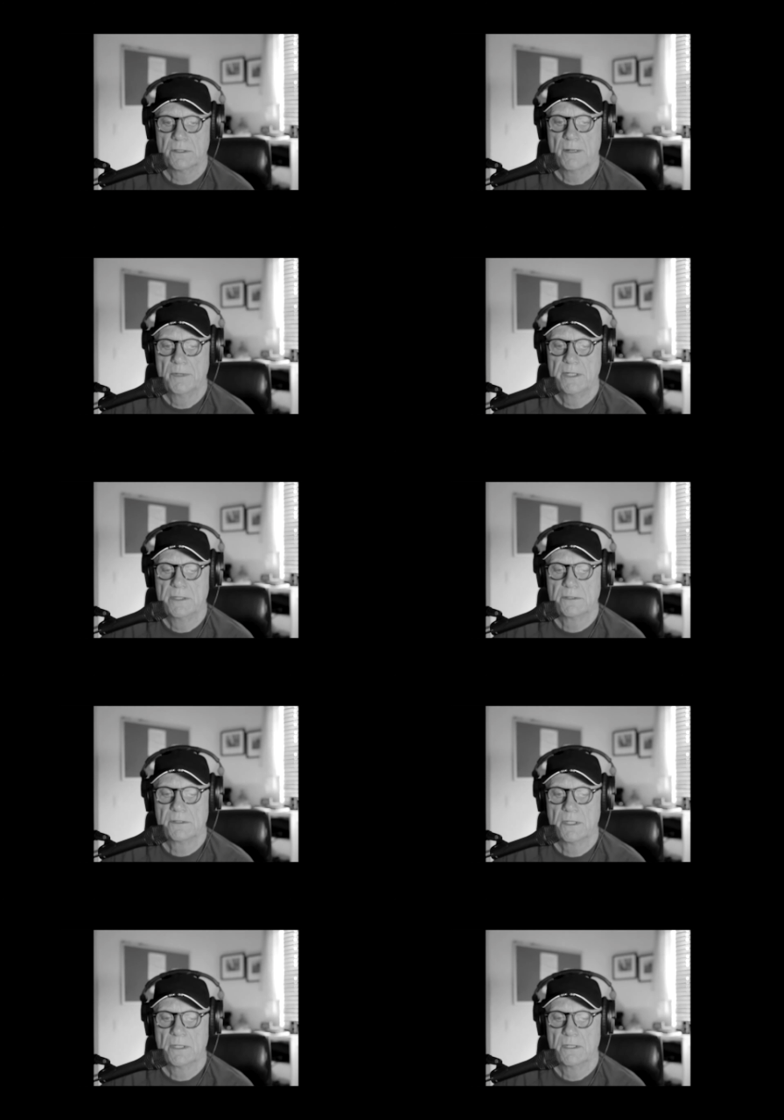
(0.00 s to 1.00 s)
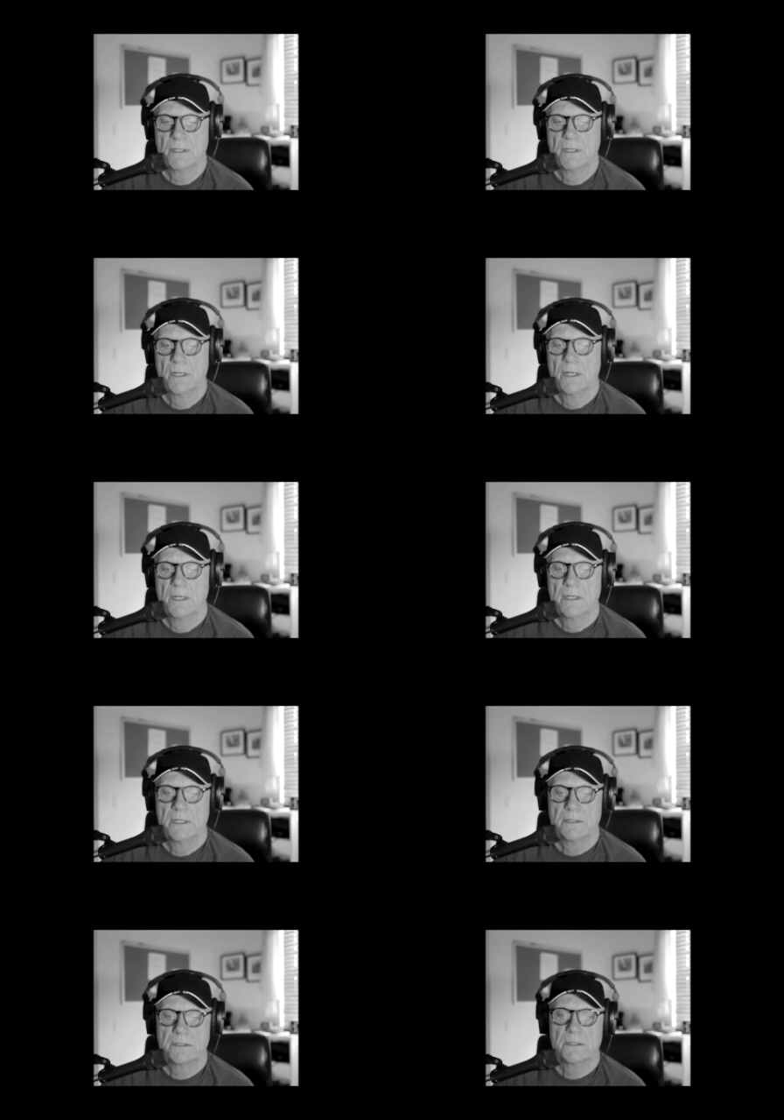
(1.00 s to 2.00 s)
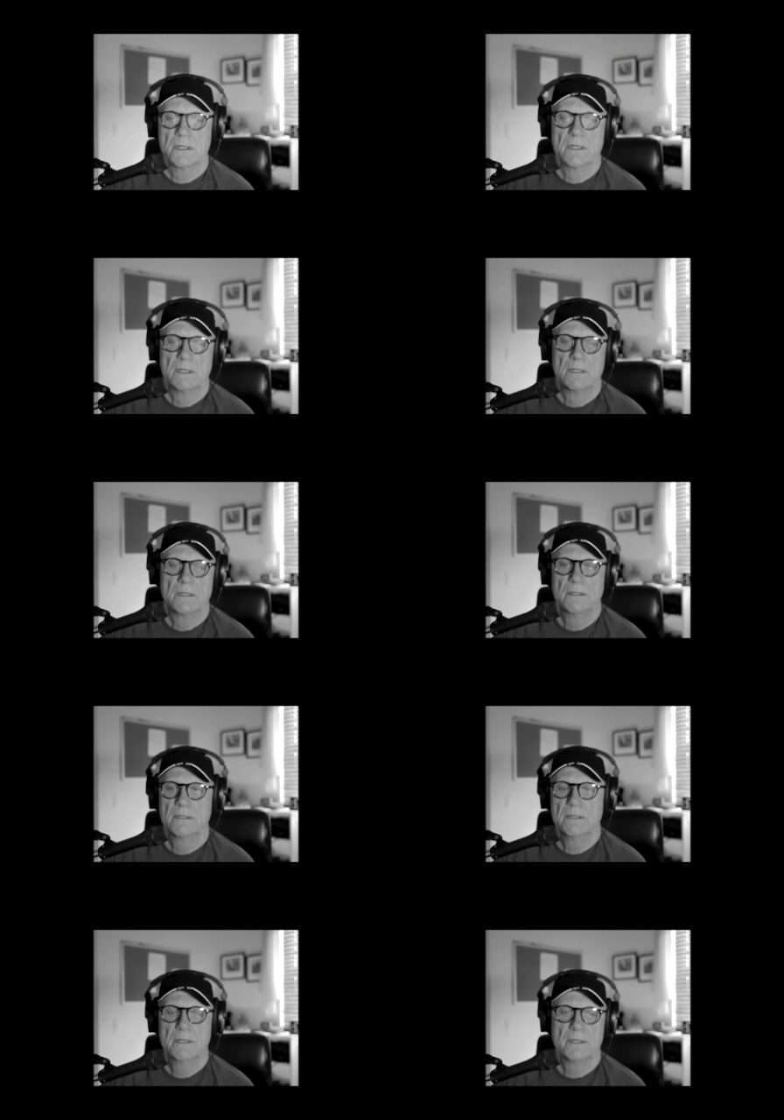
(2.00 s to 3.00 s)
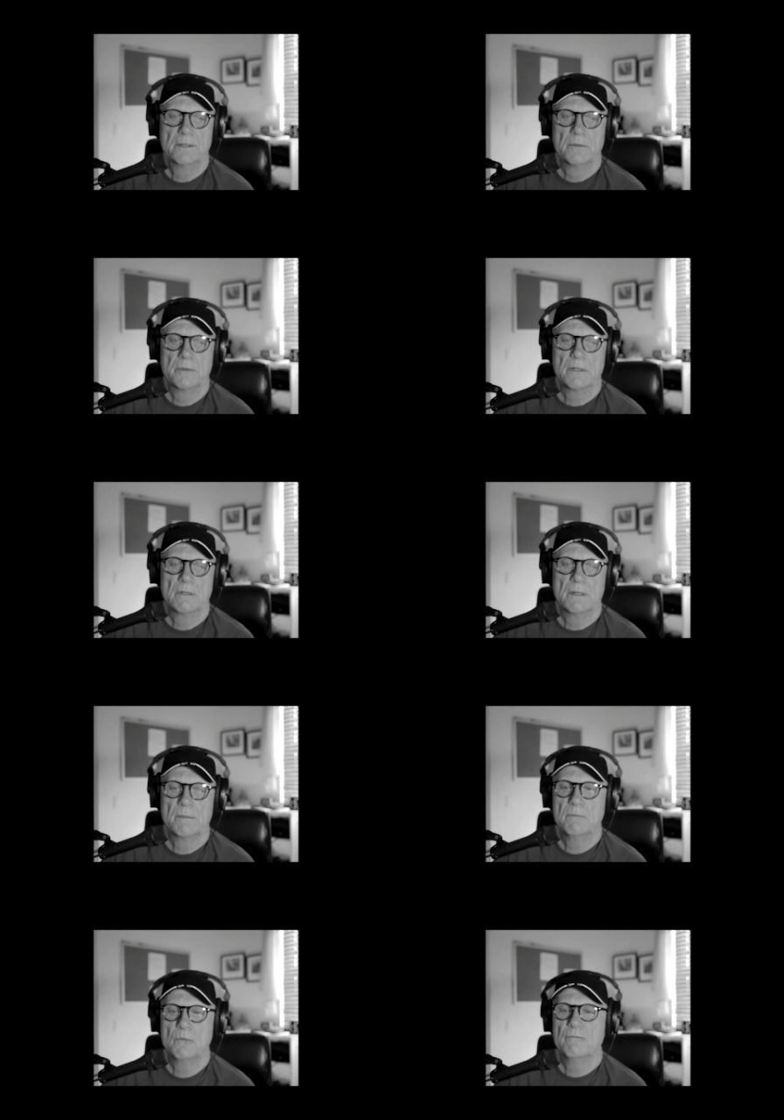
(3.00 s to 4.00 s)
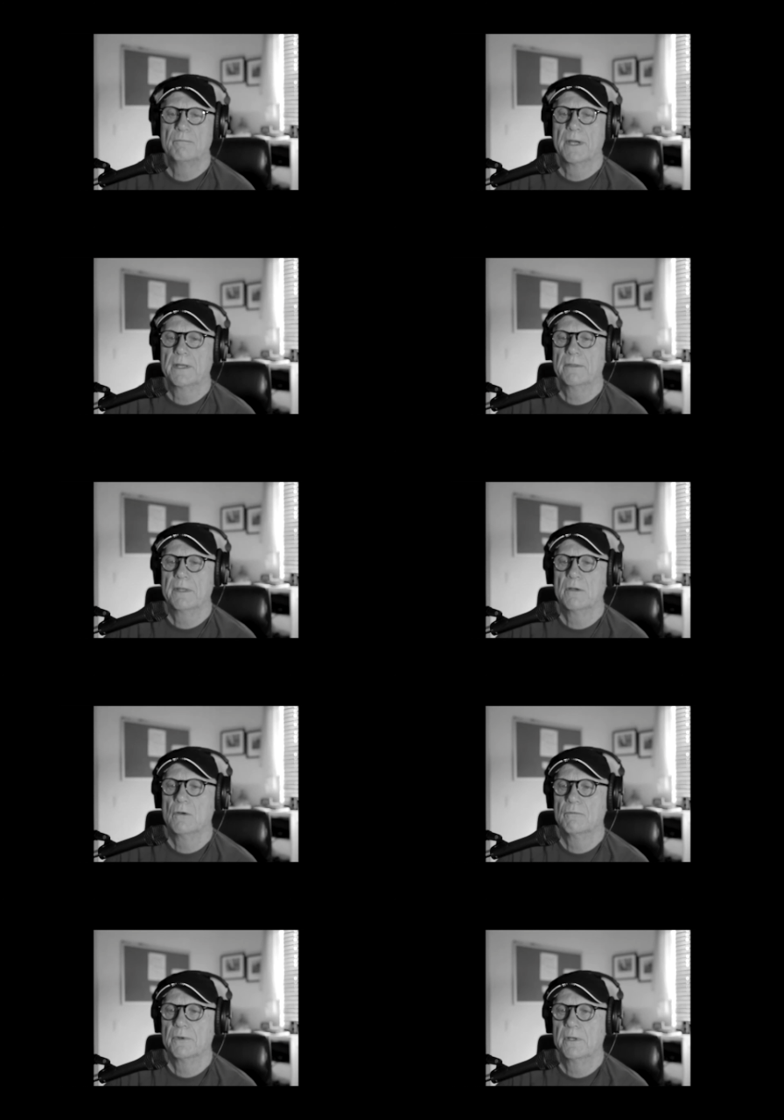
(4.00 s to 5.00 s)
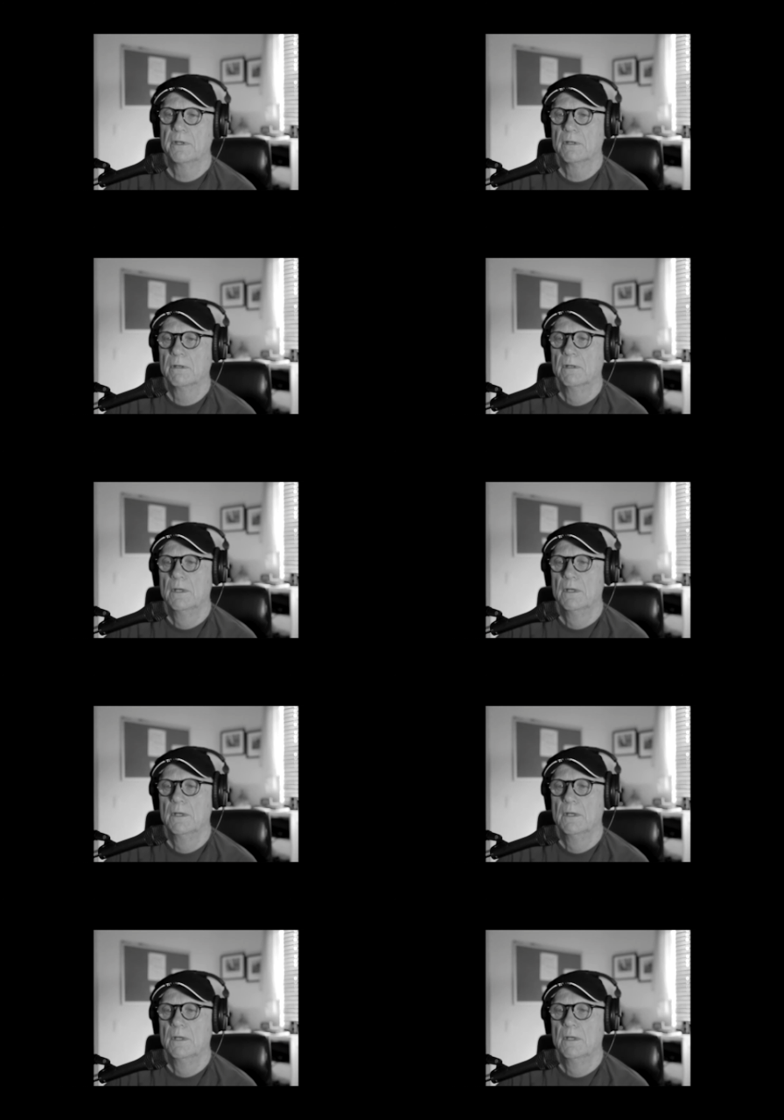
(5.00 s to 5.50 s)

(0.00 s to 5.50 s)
I mean, it's yeah. uh, it's uh, oh, there we go. Let me move my thing over here.